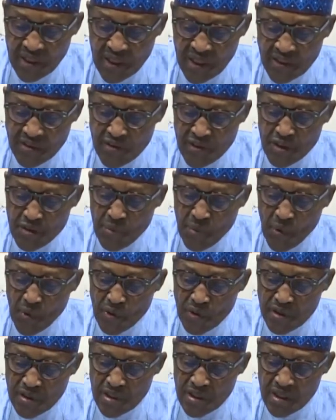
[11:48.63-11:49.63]
At this
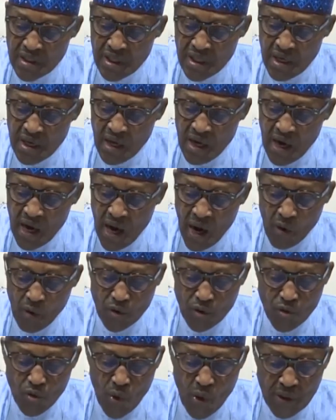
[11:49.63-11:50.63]
point, I
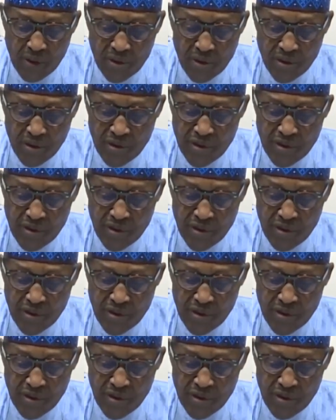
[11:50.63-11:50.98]
would want